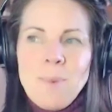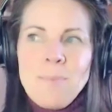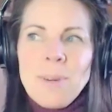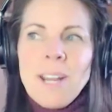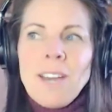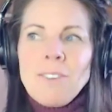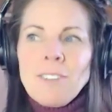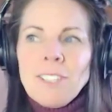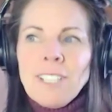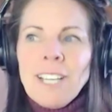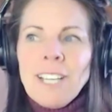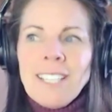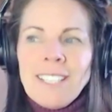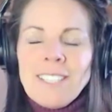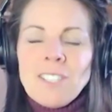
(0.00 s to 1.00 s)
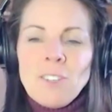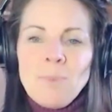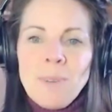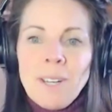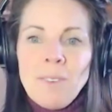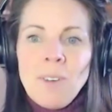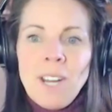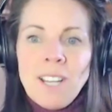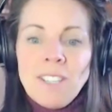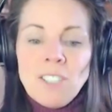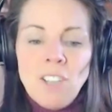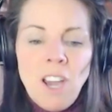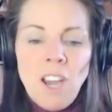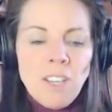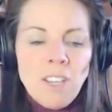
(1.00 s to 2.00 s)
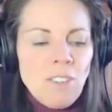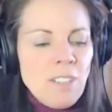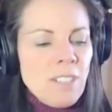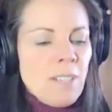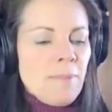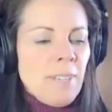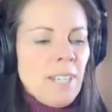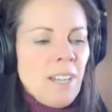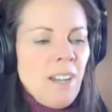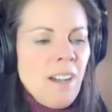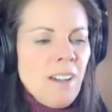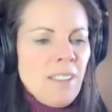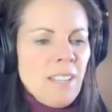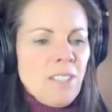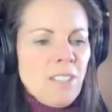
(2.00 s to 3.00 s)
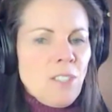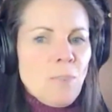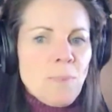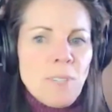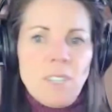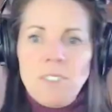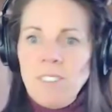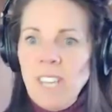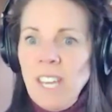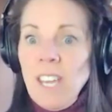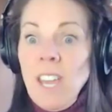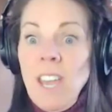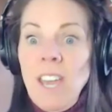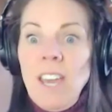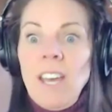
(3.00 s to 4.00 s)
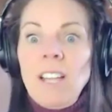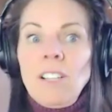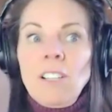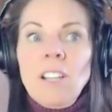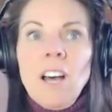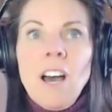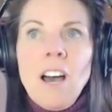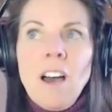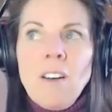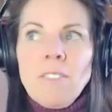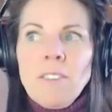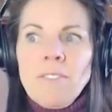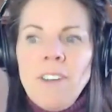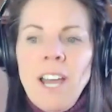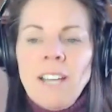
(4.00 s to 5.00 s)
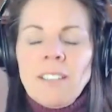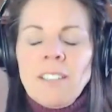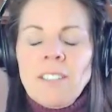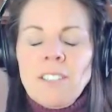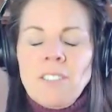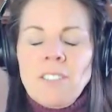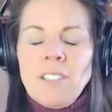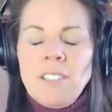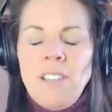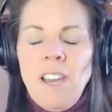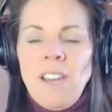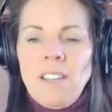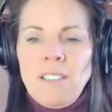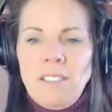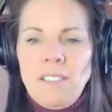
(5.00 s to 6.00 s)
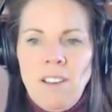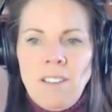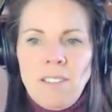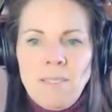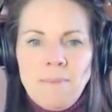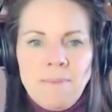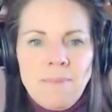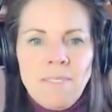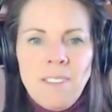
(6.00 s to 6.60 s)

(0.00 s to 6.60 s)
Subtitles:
but I would like, so, but when I saw yours, I'm like, oh, that's super unique. I love the fact that there are designs on them.